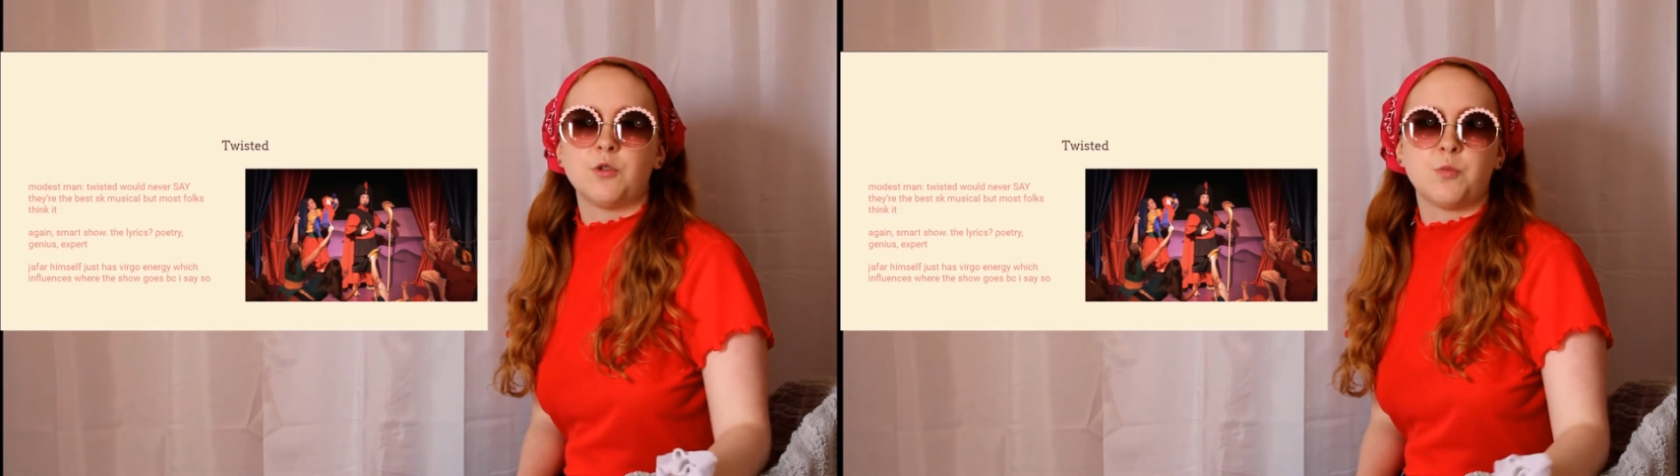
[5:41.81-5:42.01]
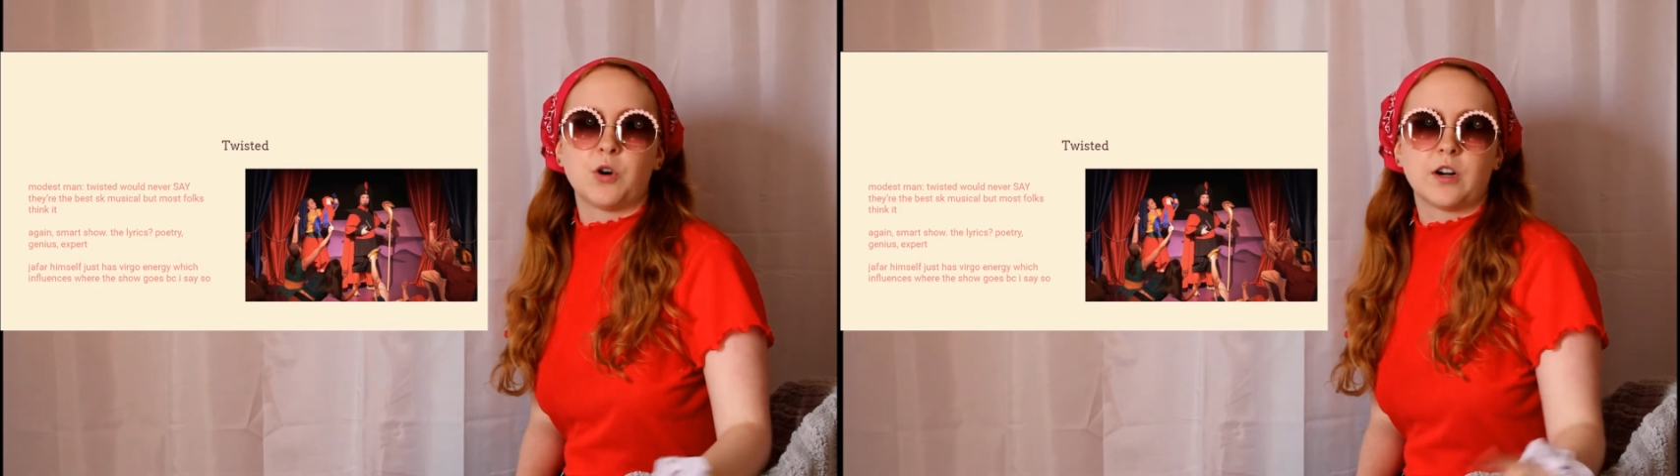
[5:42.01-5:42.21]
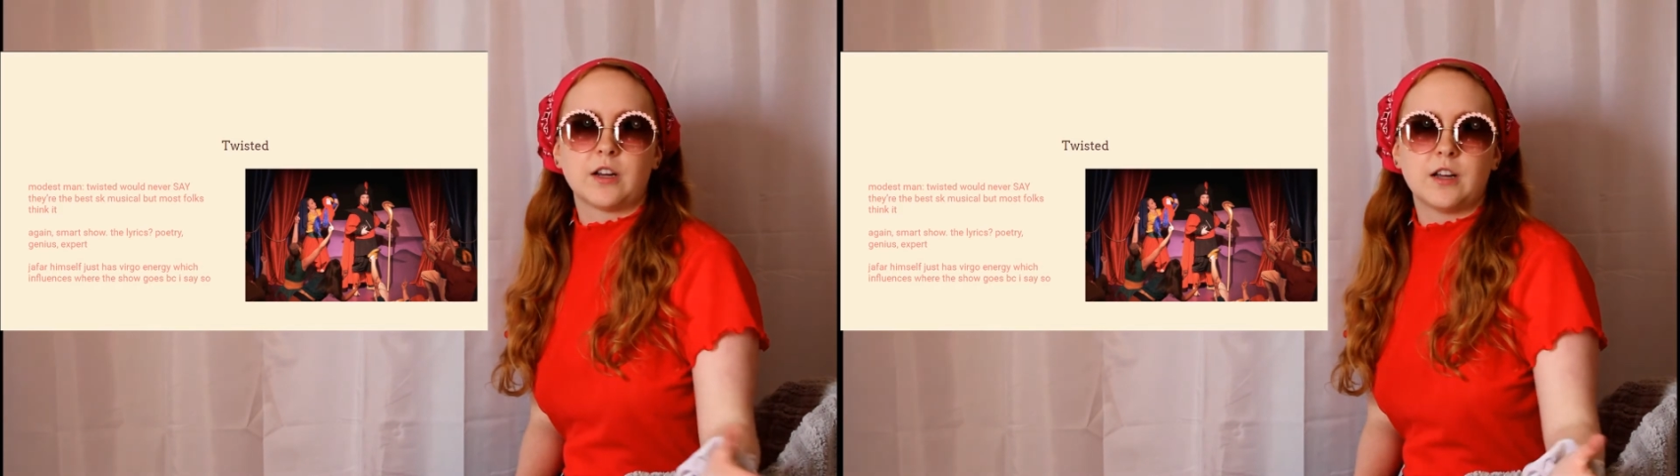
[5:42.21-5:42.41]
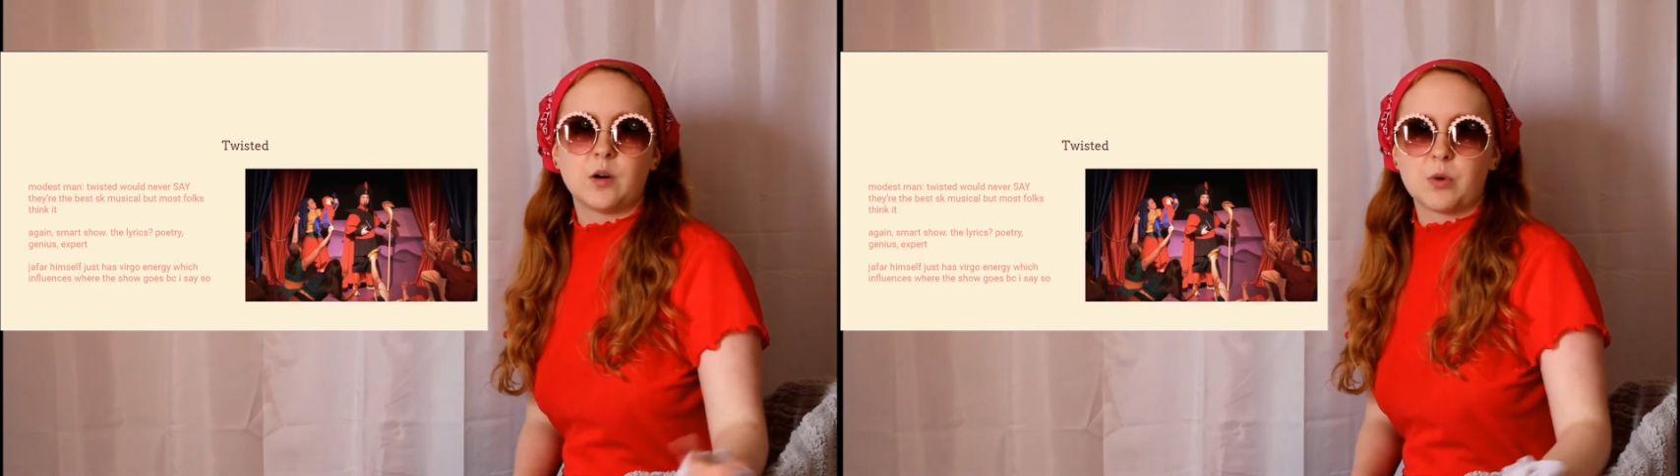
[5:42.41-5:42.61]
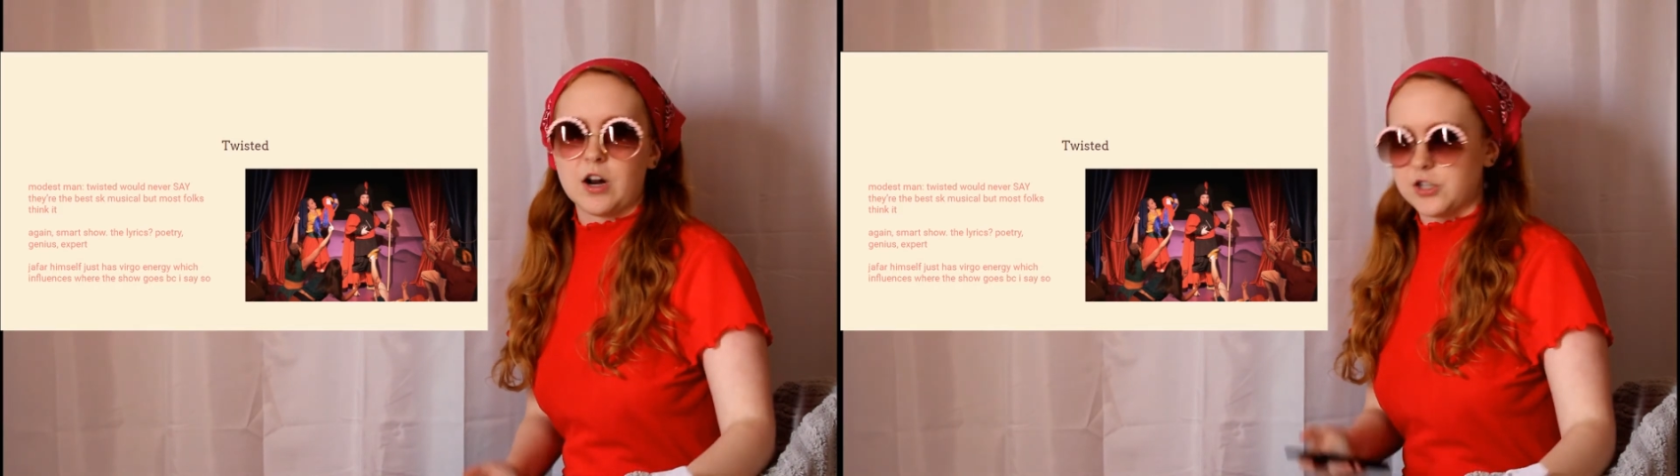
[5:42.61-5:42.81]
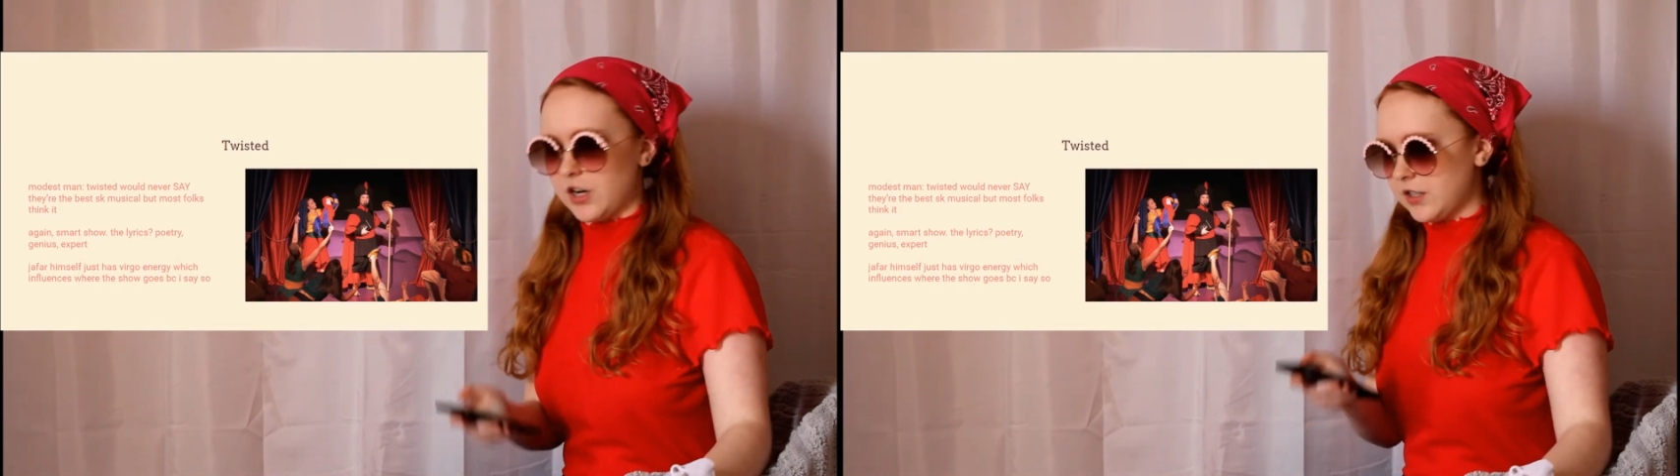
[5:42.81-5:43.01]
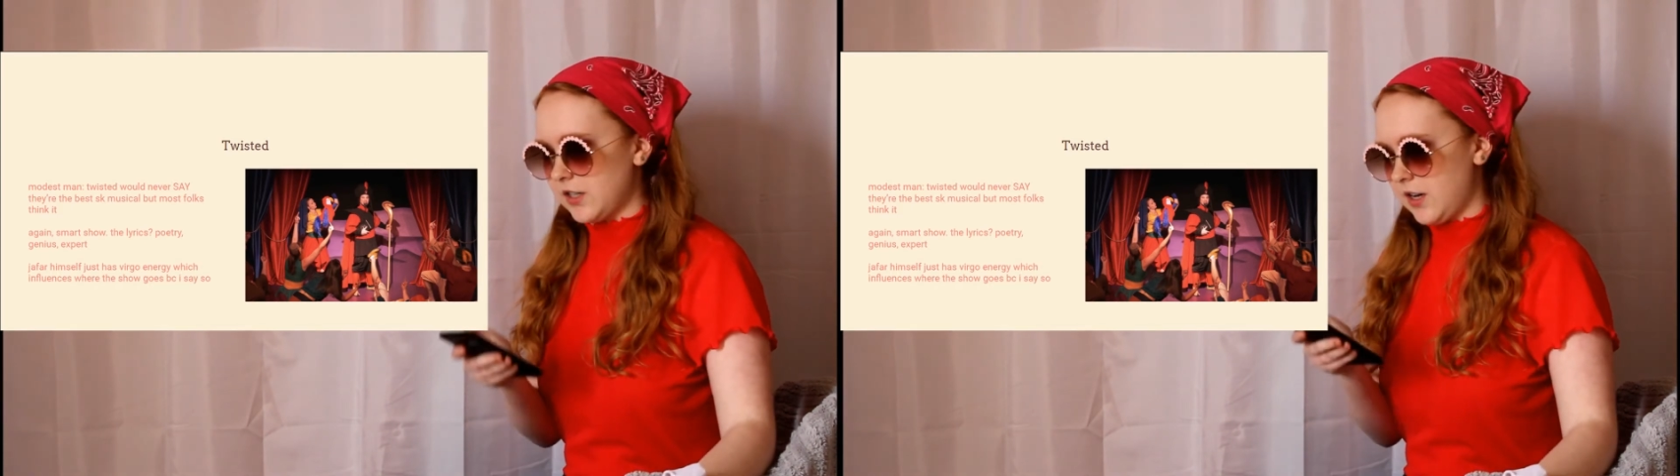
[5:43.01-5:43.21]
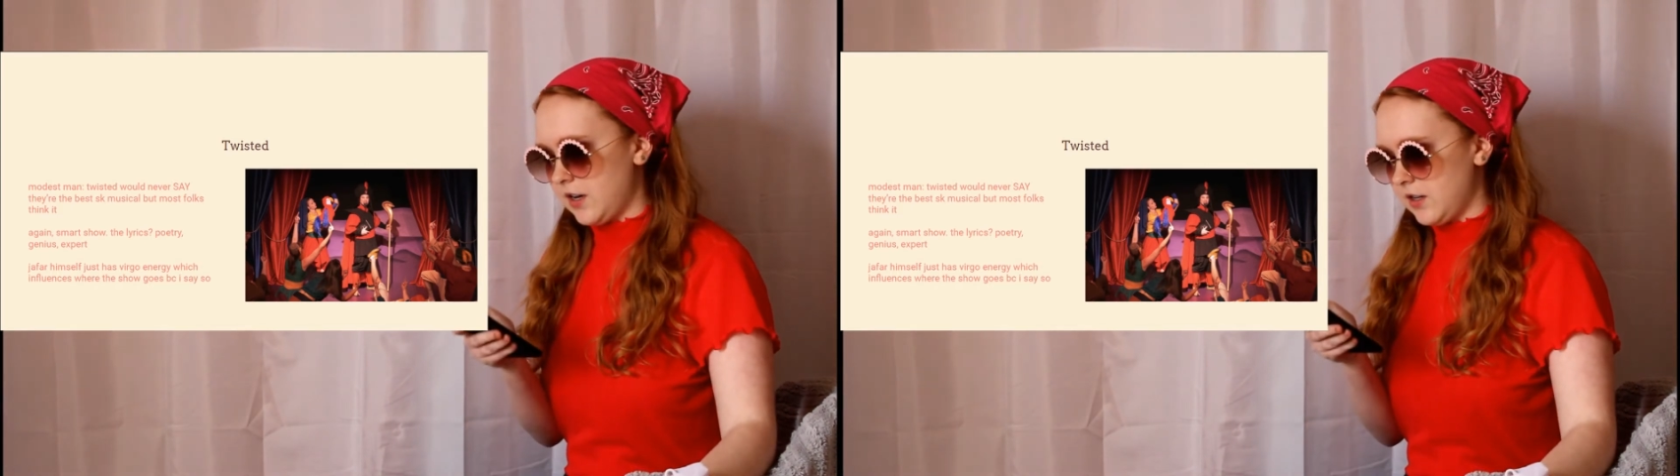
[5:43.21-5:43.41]
group work in a
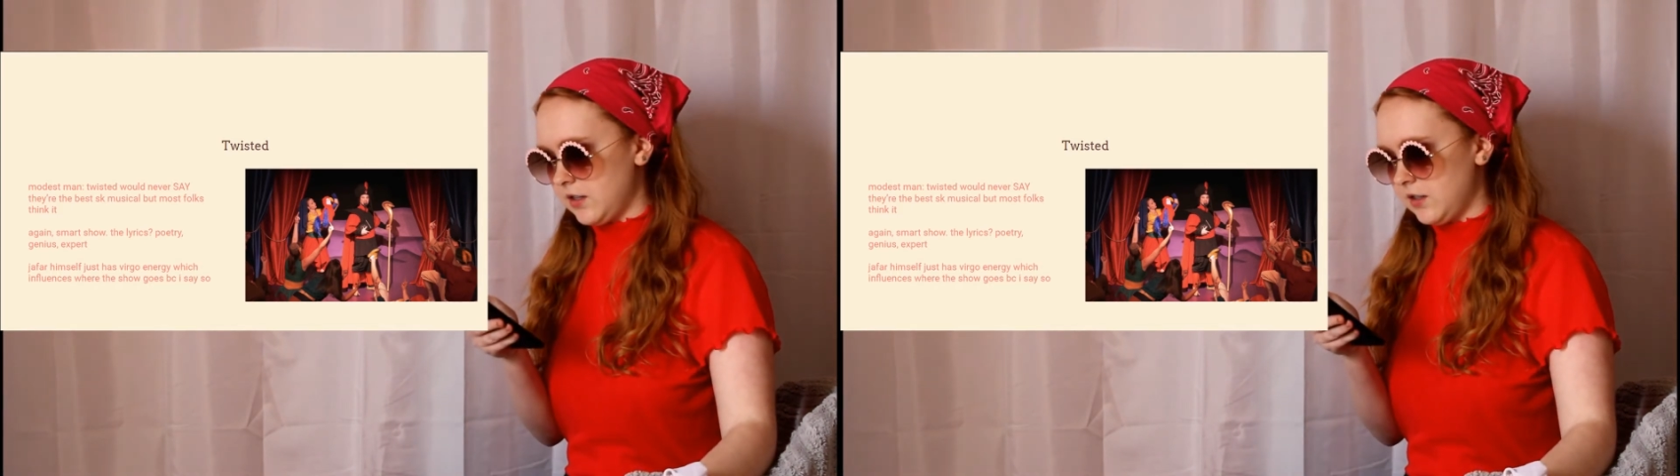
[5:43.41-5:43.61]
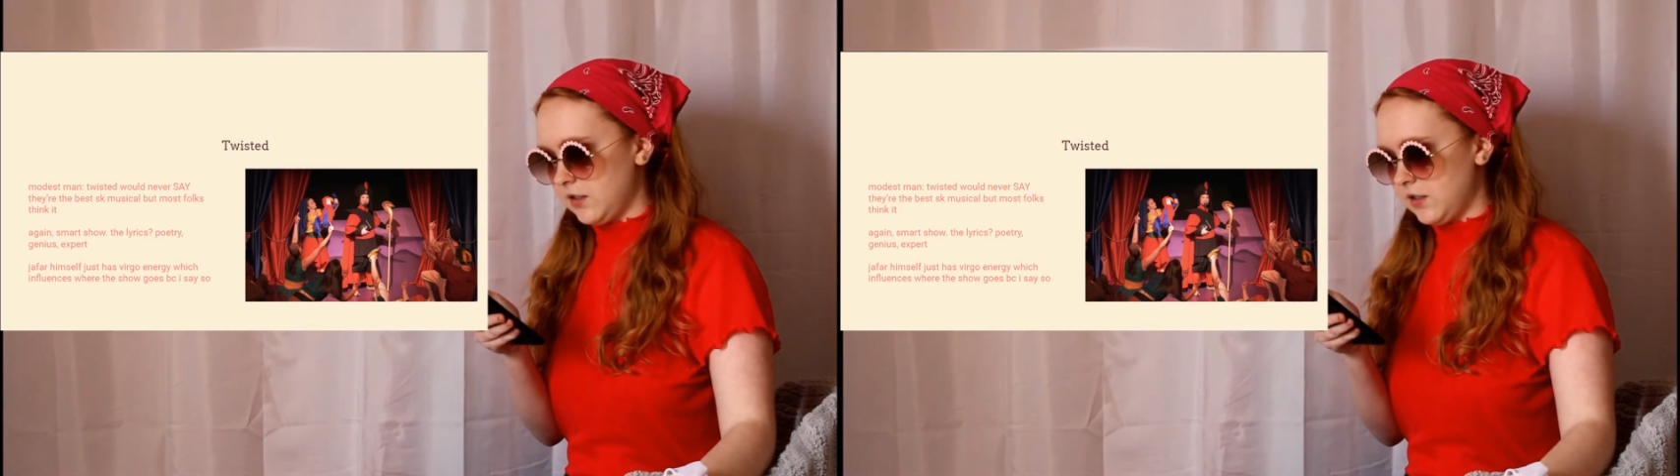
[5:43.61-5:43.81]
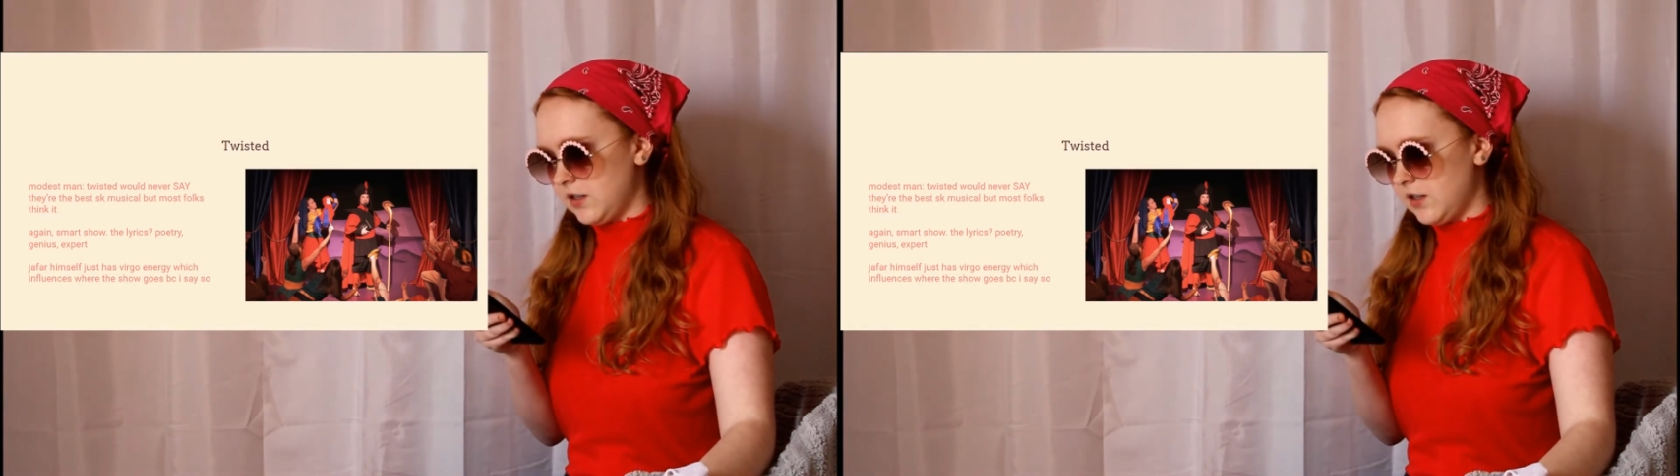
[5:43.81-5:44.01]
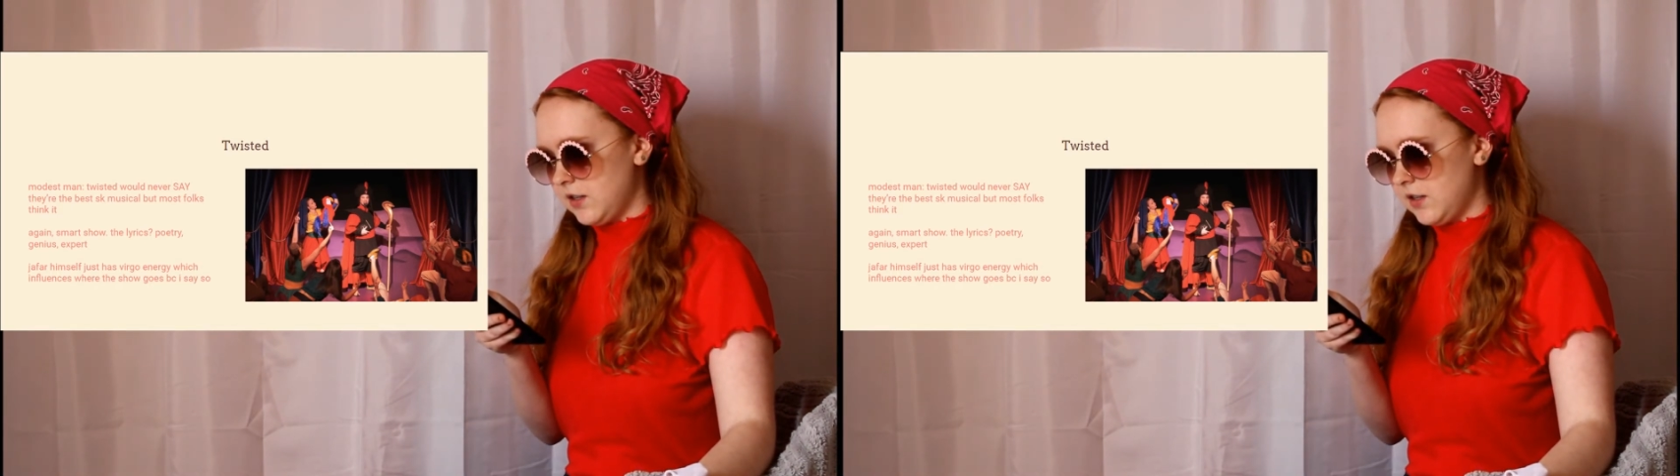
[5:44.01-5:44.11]
project, and